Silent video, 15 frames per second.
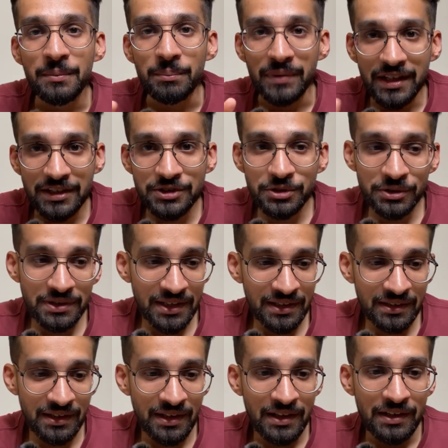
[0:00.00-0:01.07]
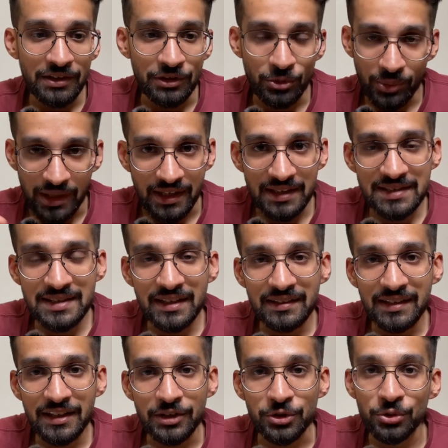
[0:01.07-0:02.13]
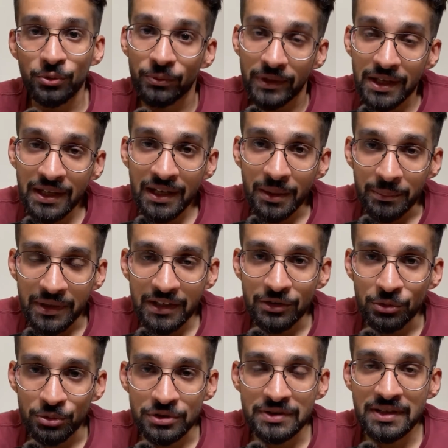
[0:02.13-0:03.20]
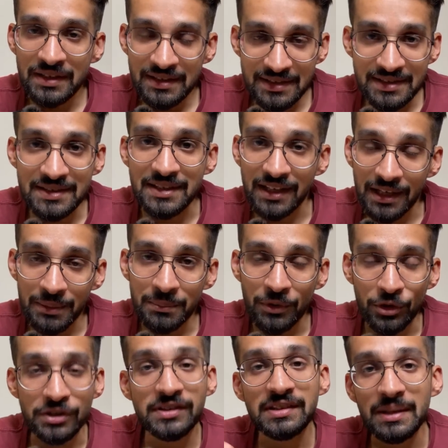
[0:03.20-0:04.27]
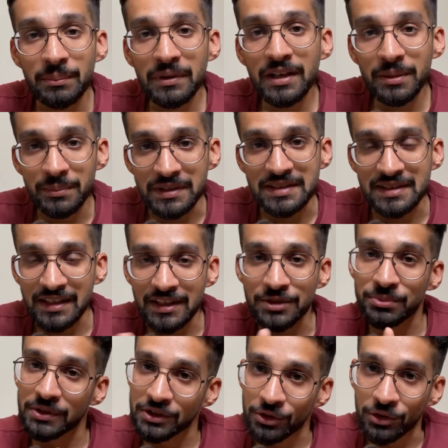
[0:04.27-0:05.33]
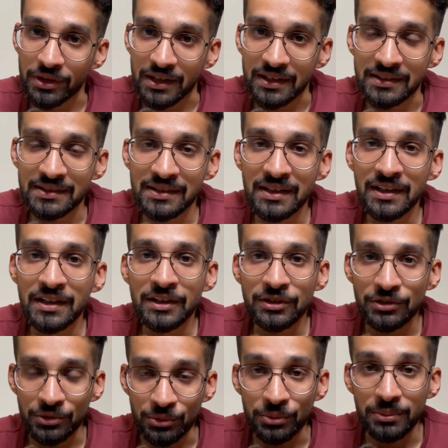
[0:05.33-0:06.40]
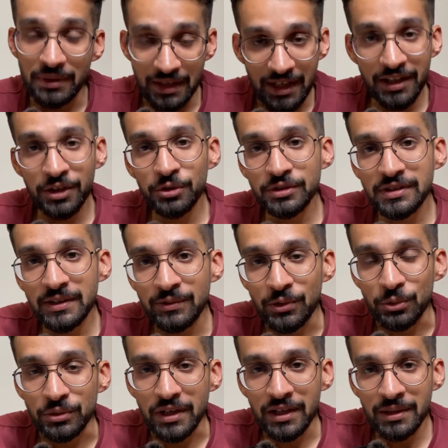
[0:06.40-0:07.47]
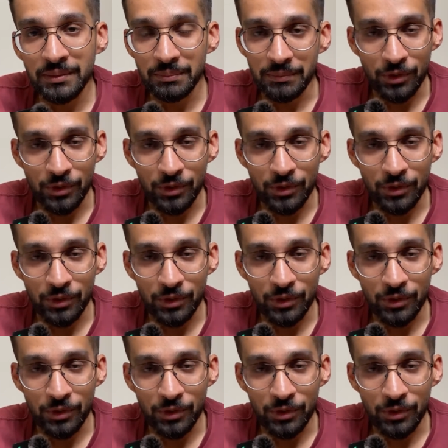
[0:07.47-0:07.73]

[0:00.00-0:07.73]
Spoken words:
make sure that you understand that you will commit those same or similar mistakes with your kids. So let yourself do that.